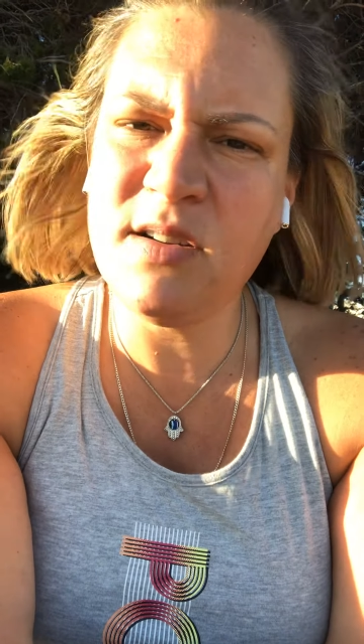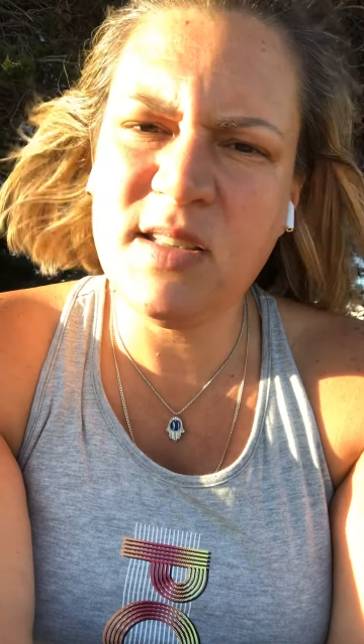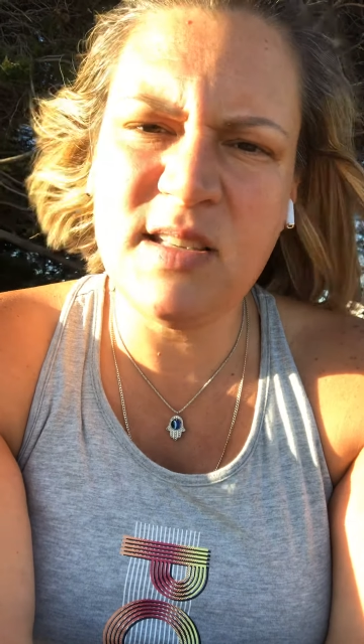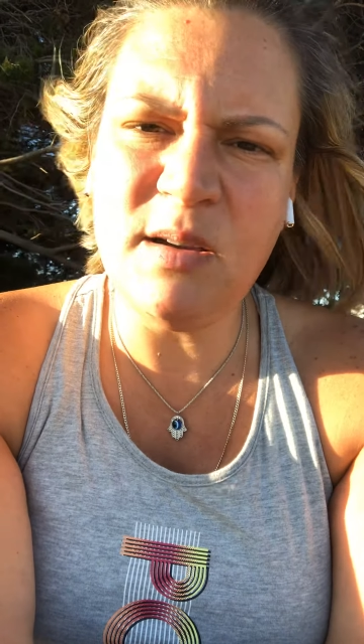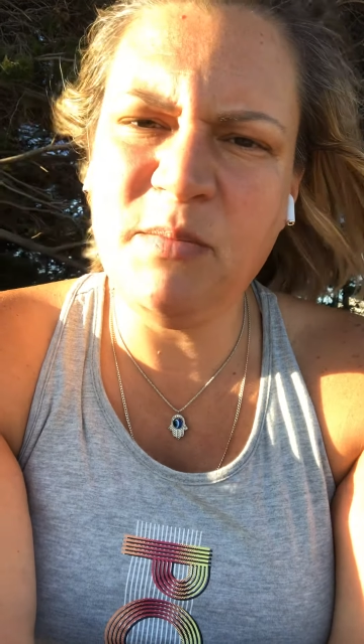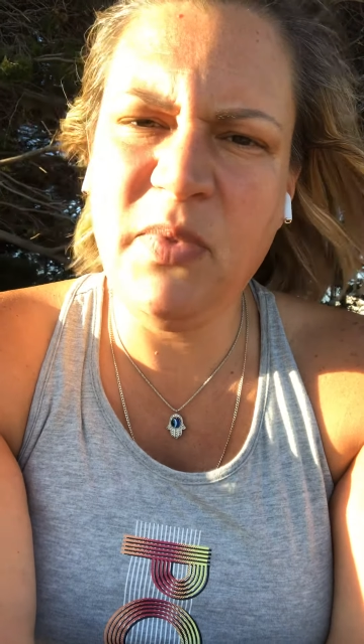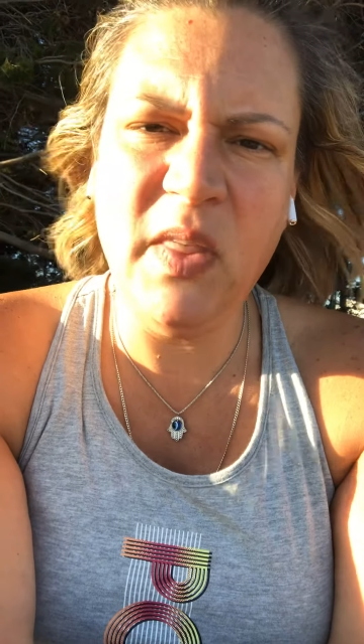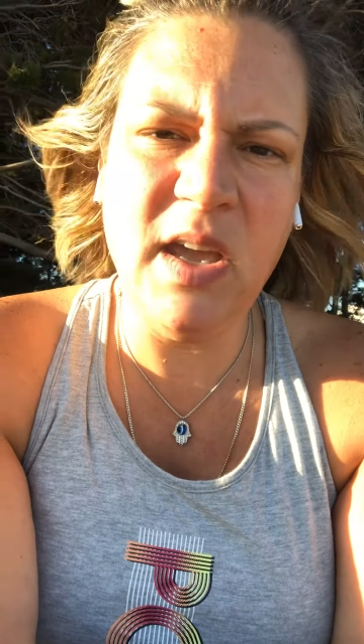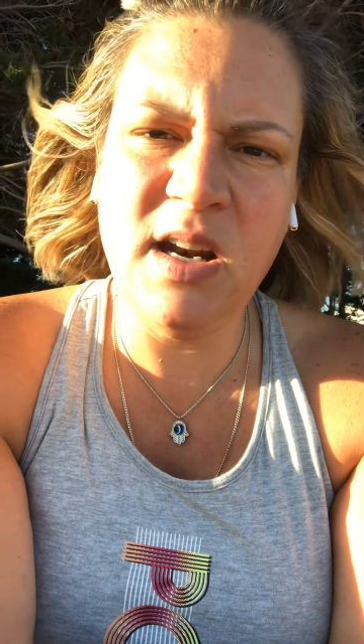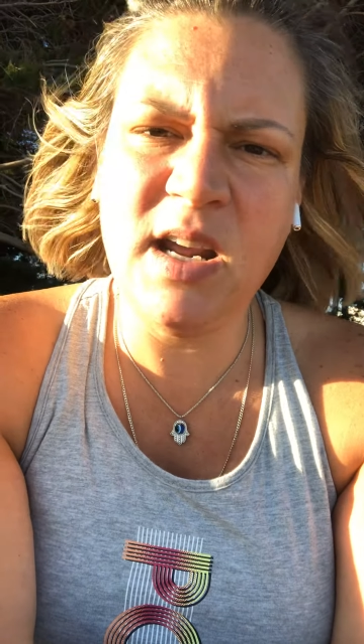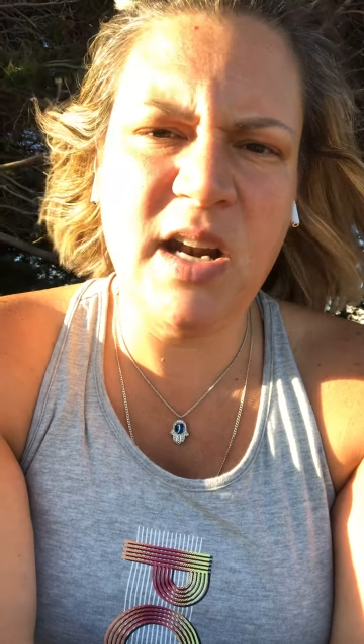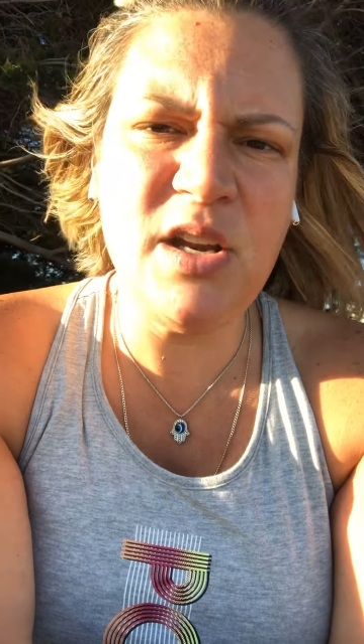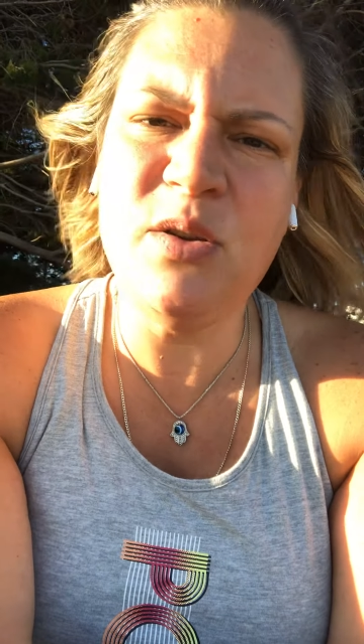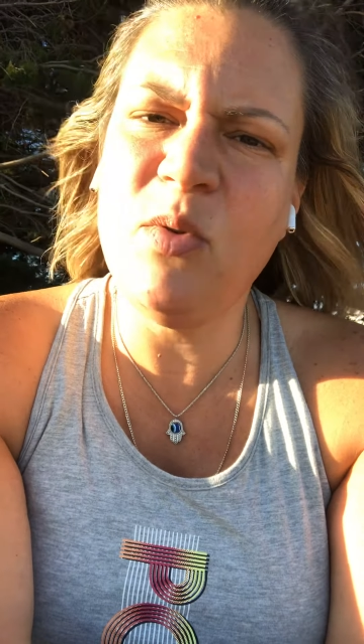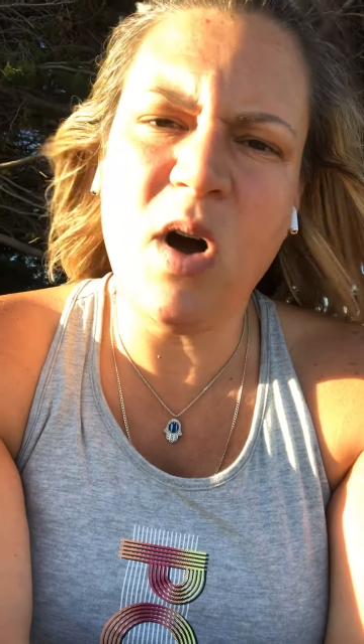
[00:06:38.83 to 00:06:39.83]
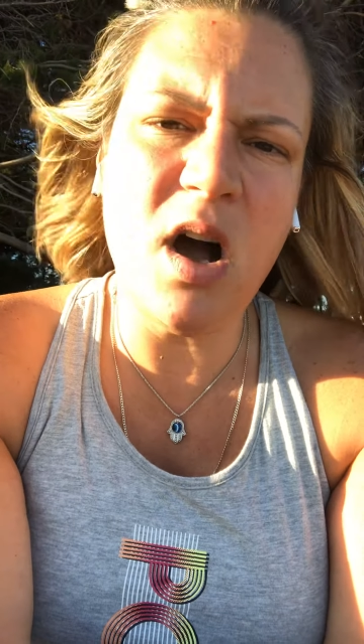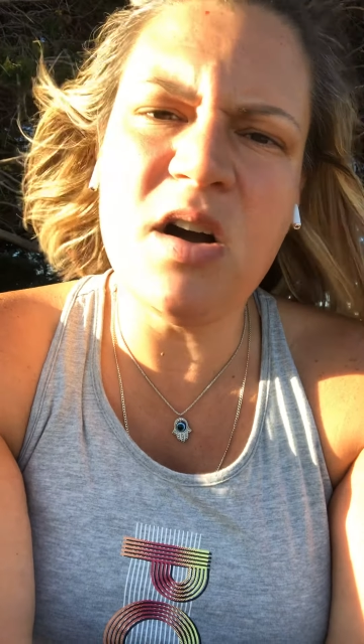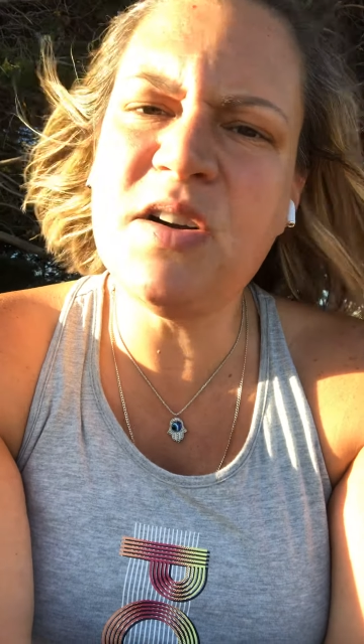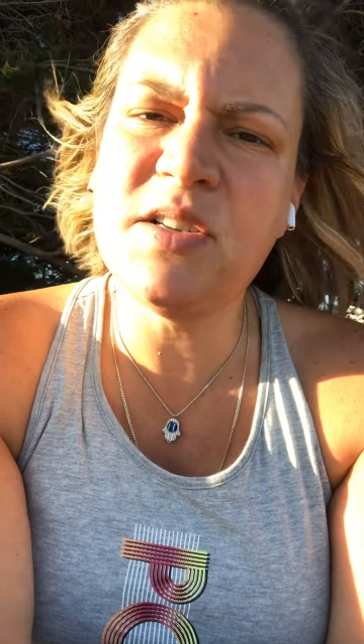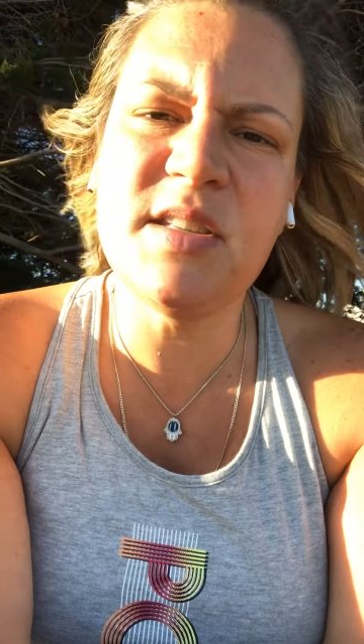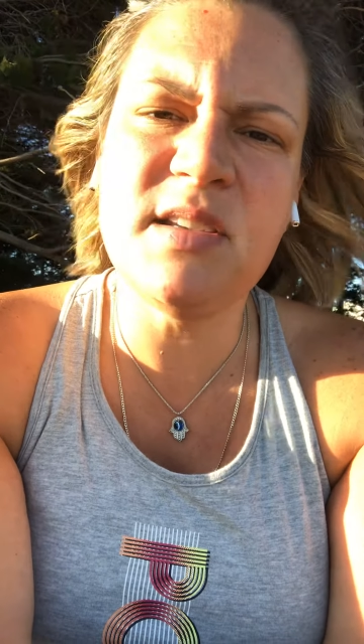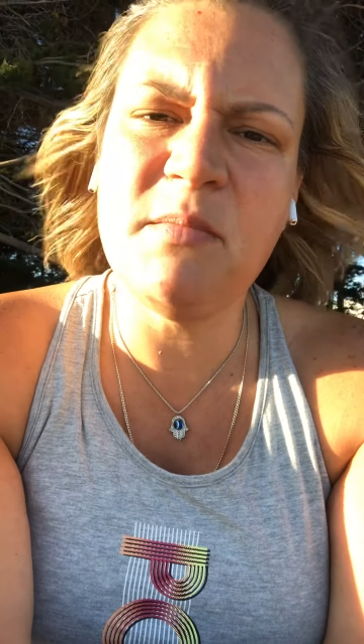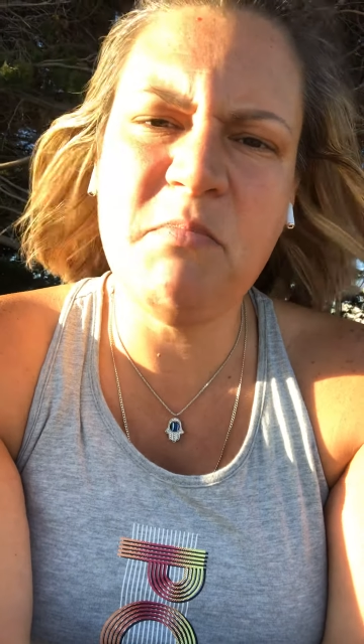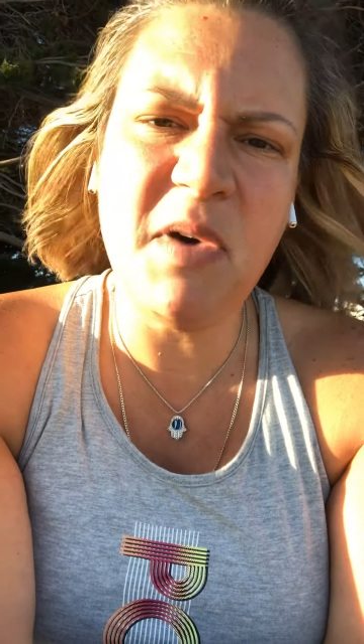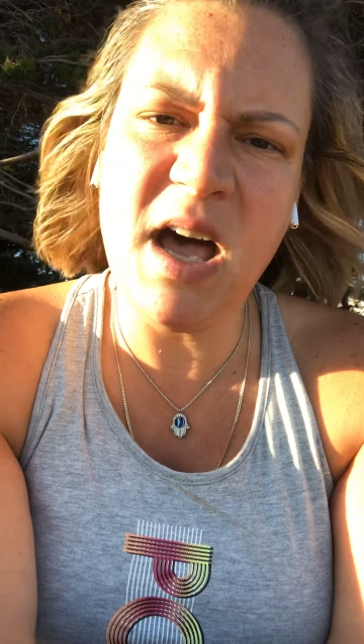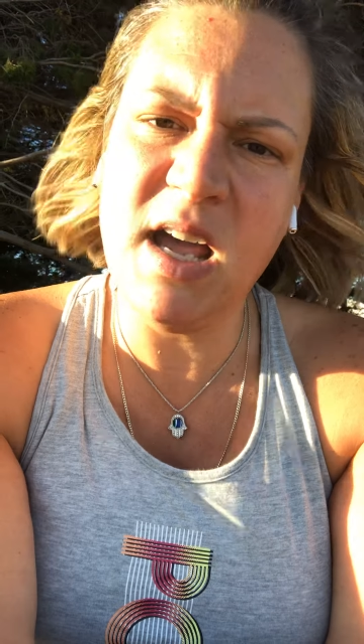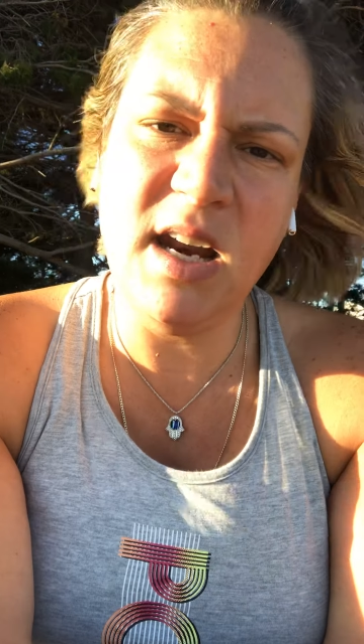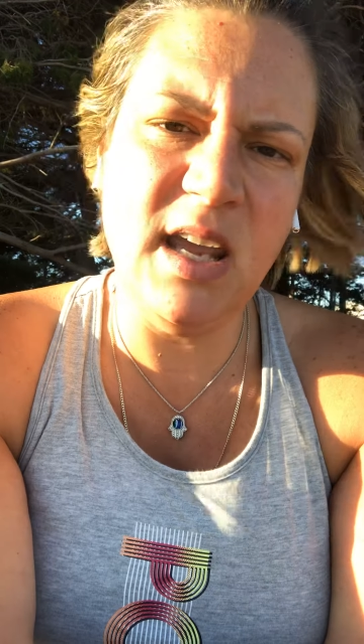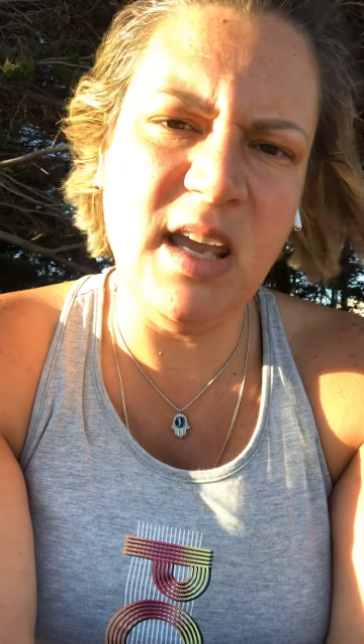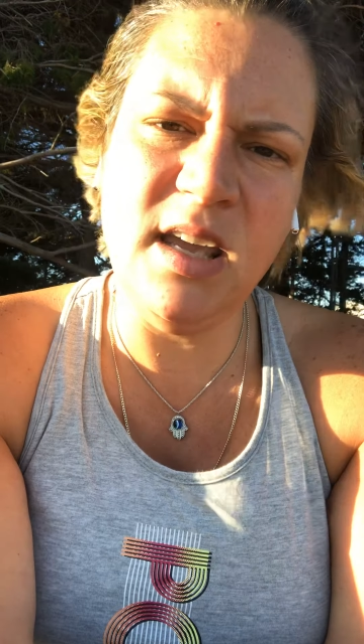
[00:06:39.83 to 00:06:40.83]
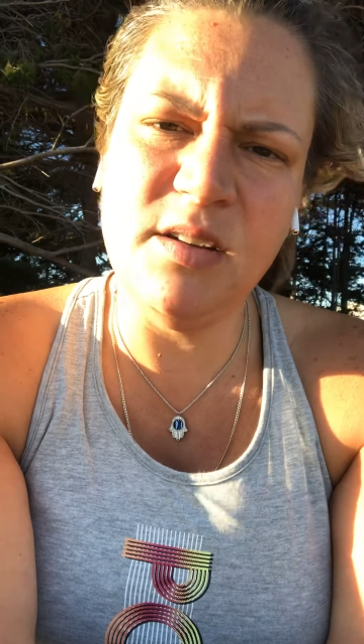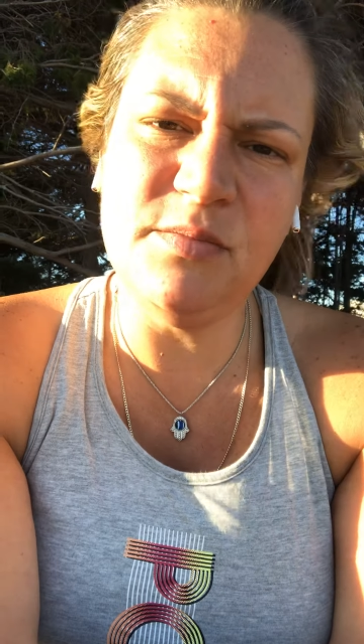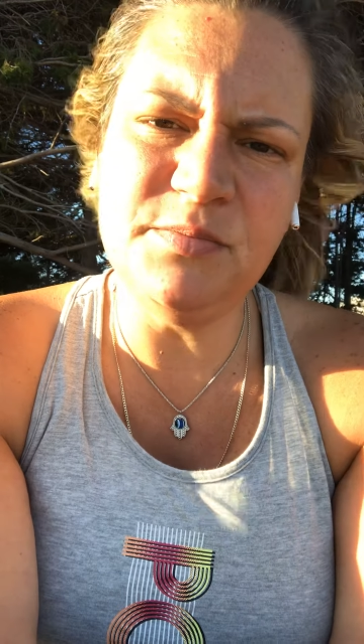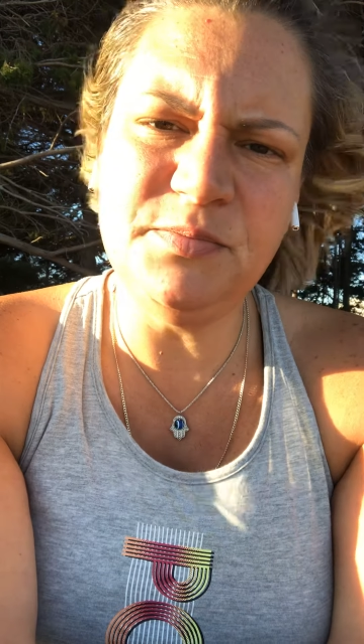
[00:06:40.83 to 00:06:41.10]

something and you are somebody.